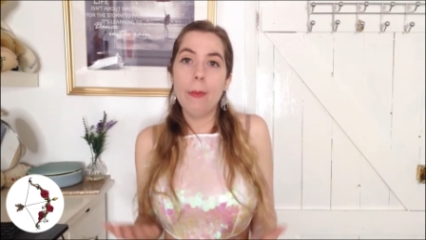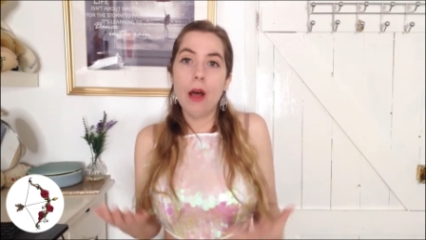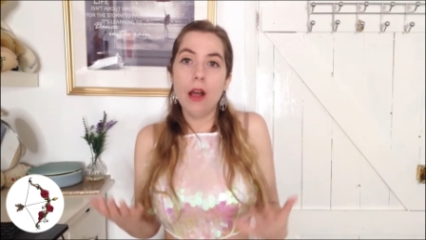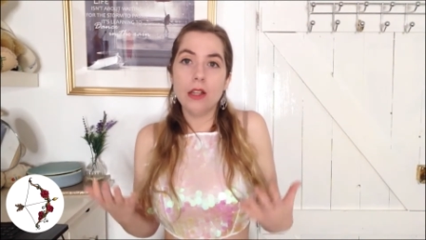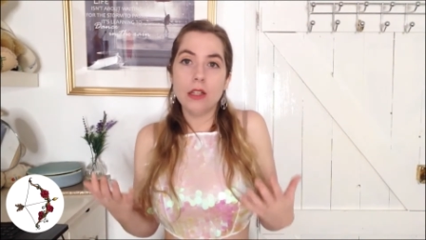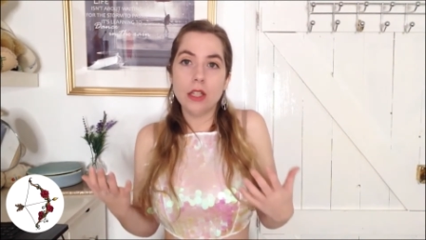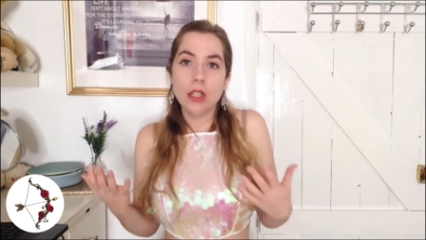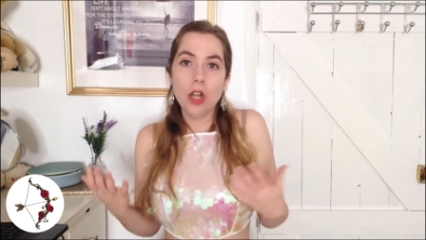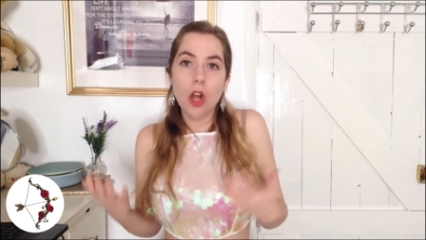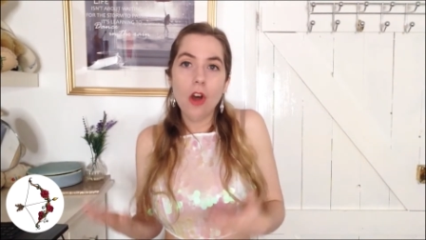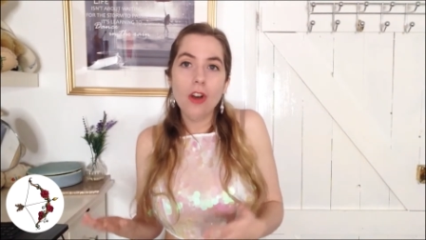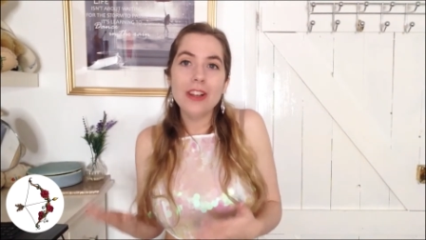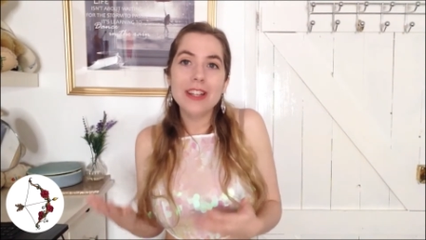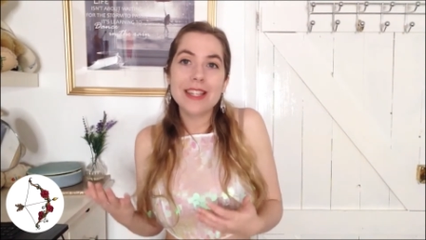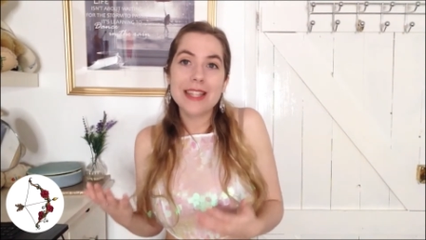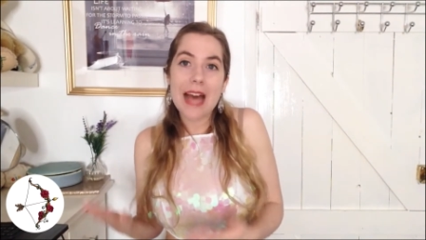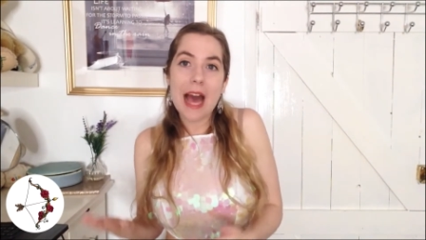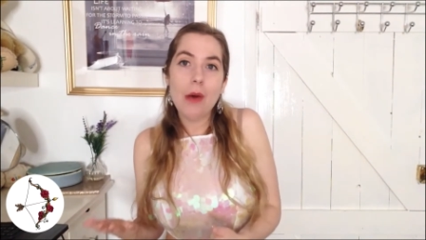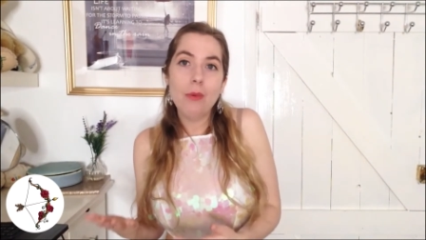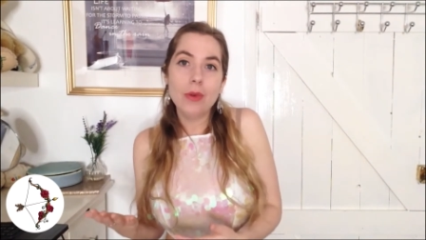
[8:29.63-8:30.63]
as long
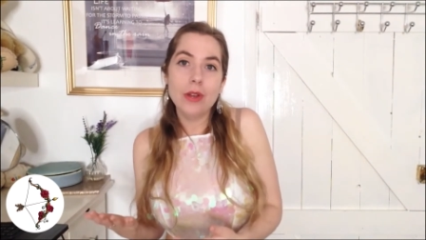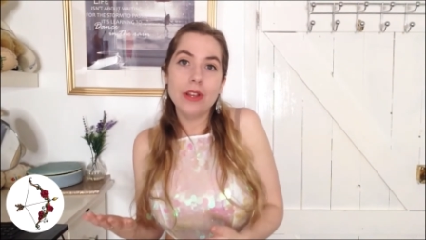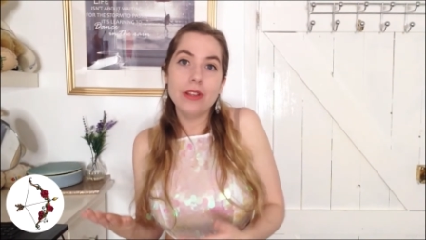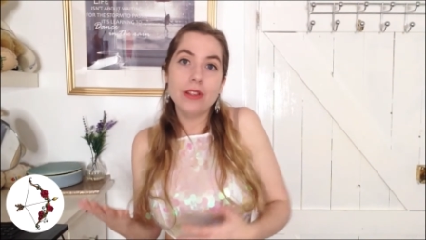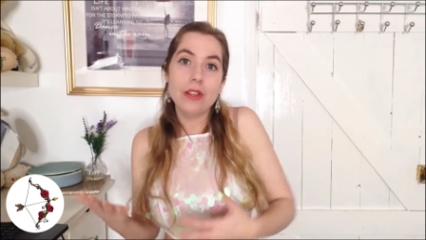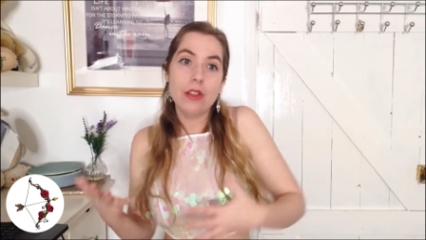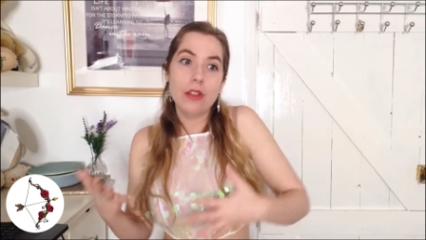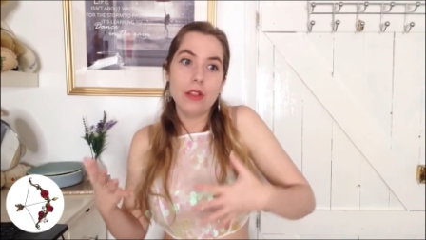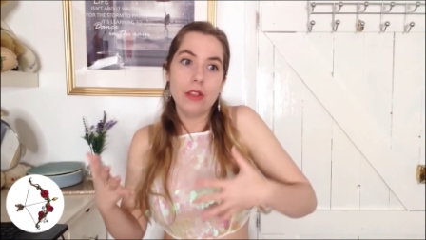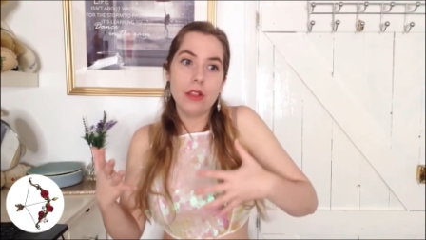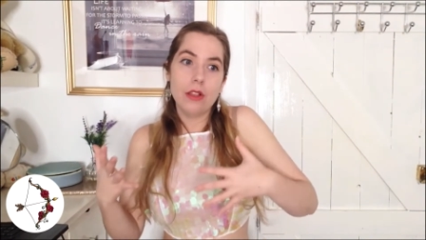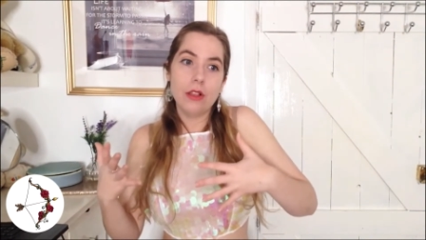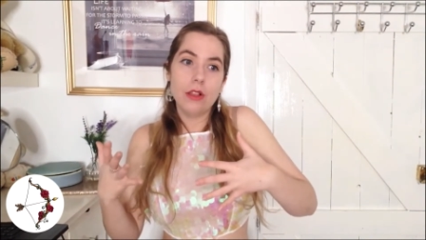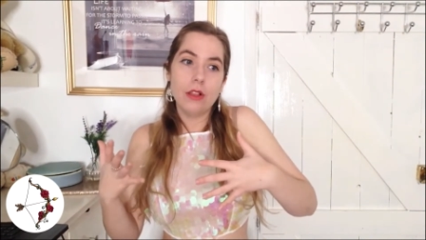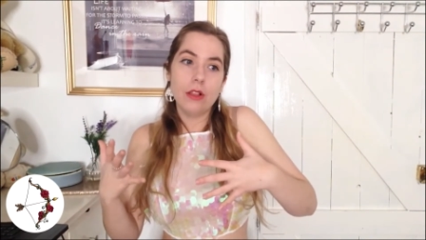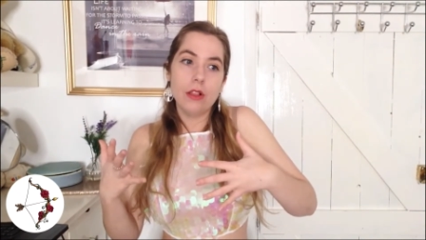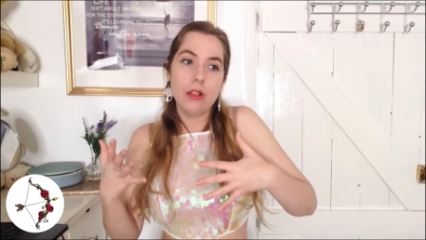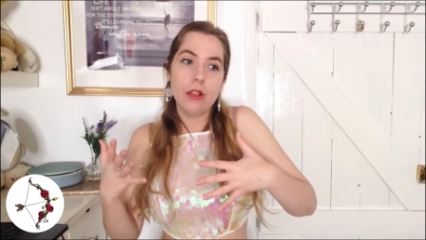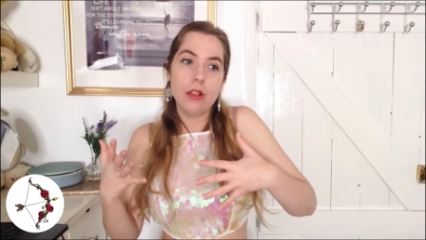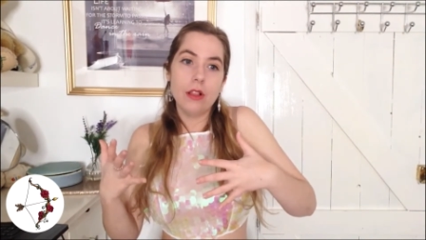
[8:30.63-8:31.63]
as that was
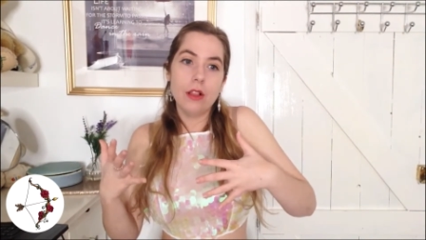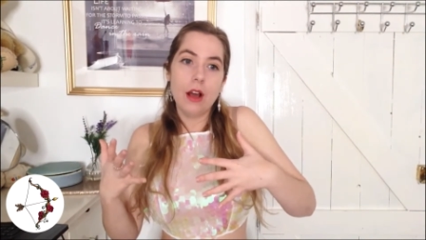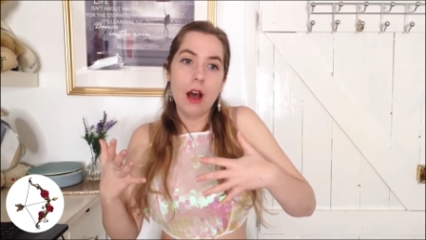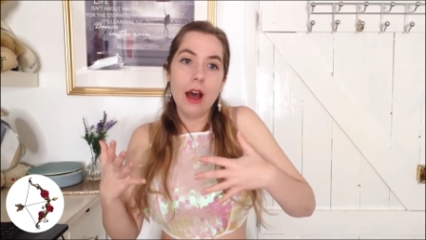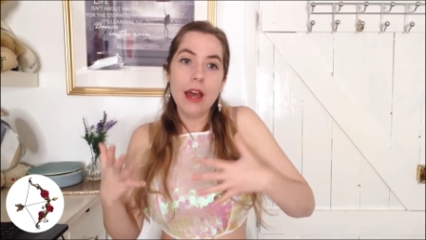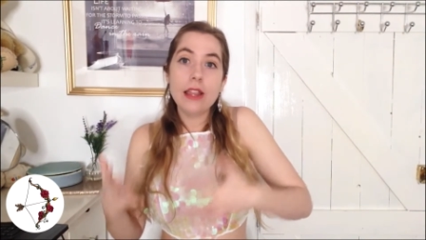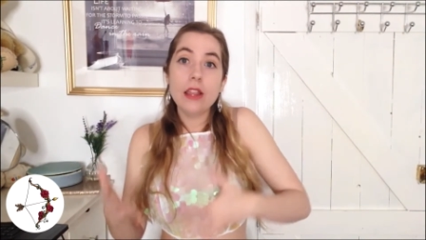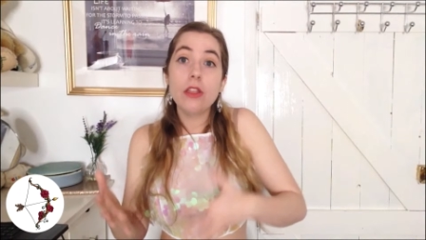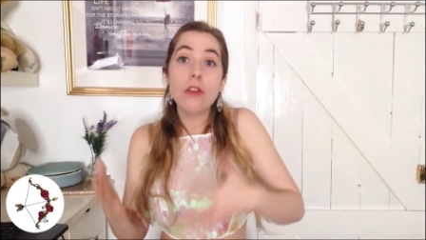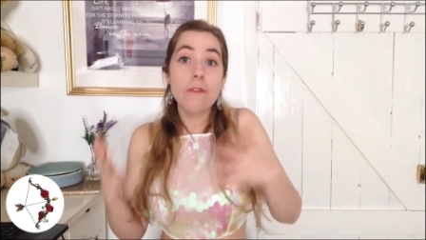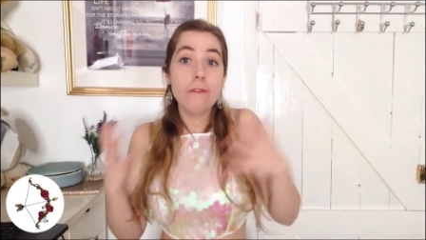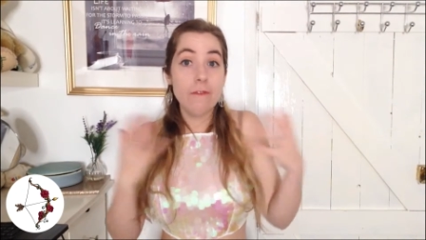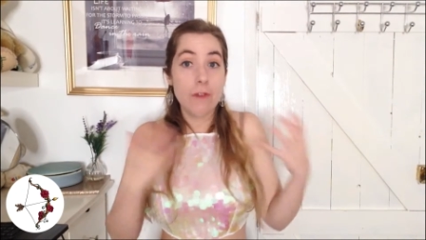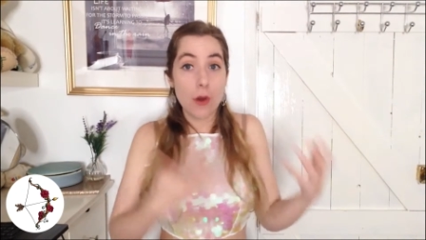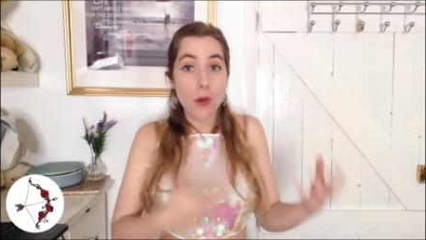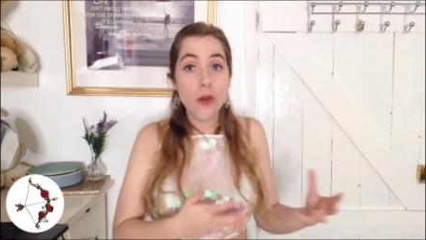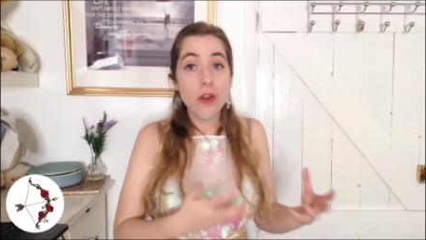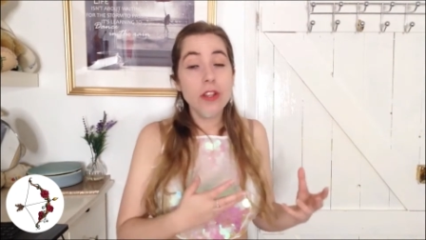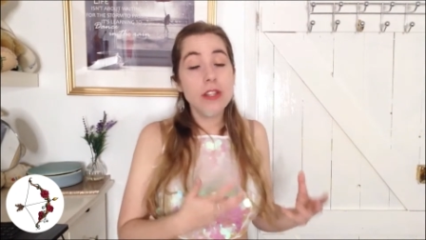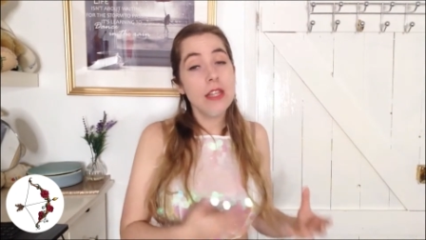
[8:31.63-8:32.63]
either the
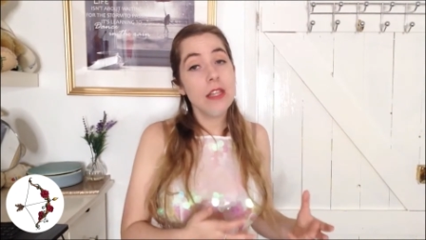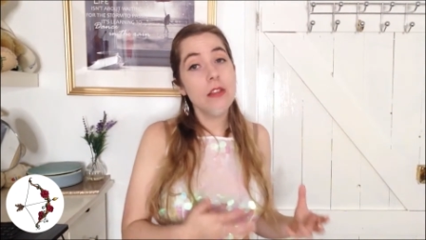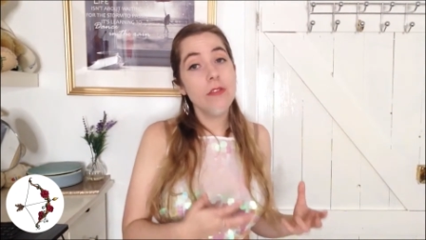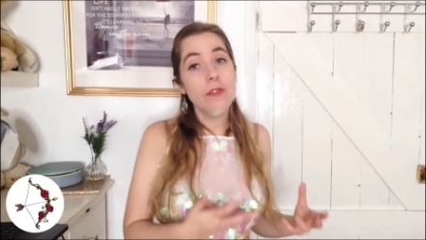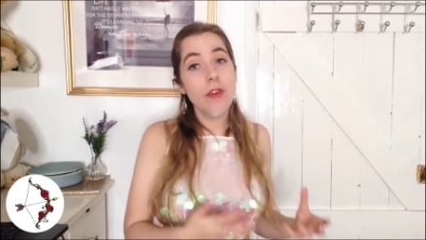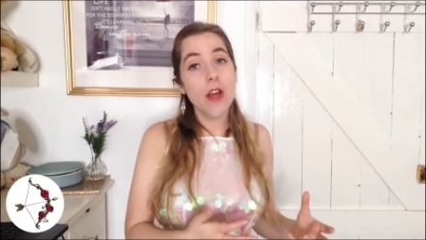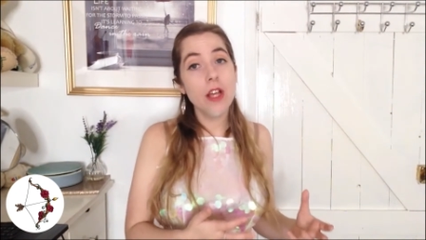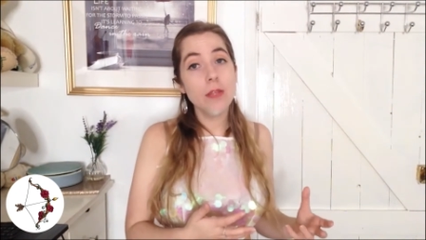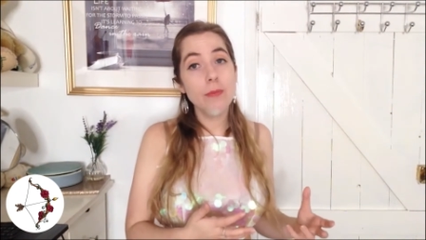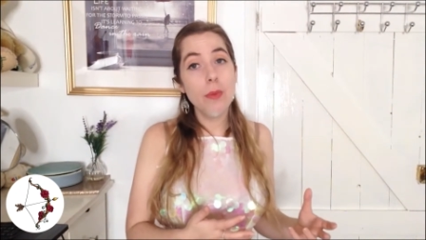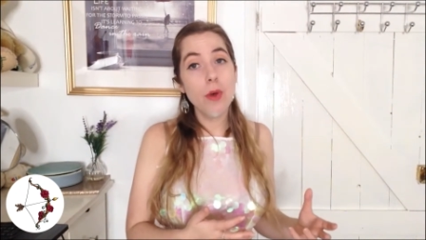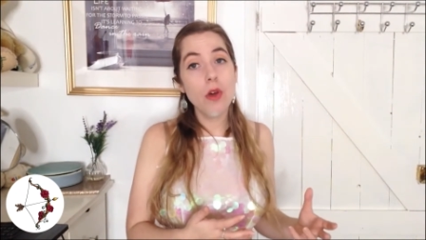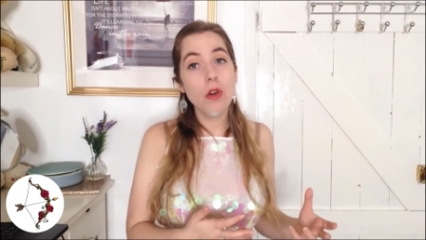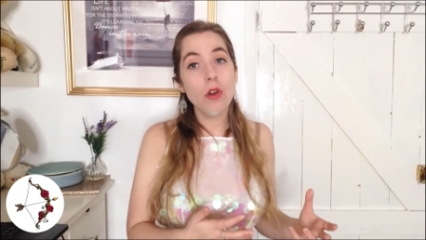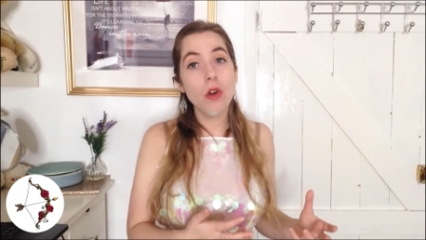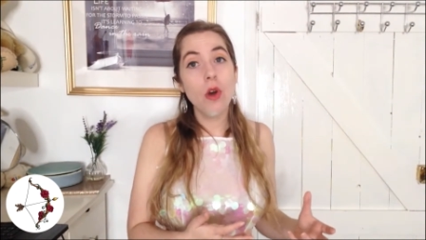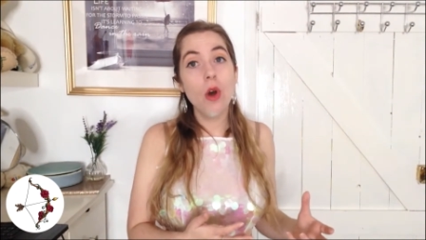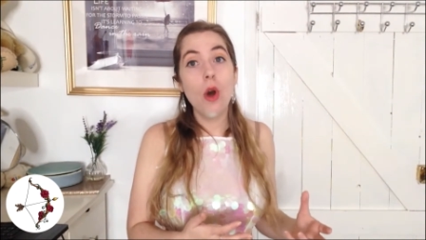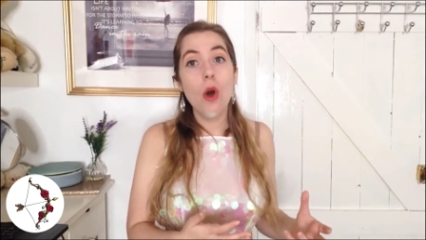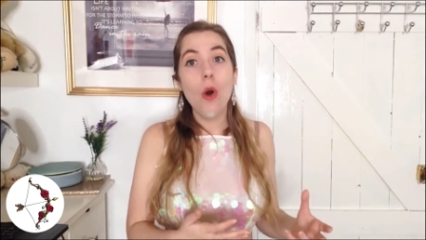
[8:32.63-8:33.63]
focus in the first
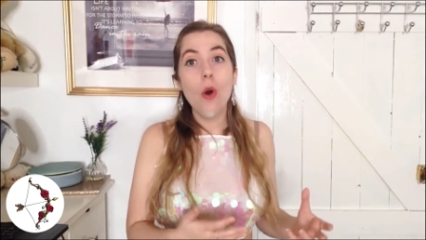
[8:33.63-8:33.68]
book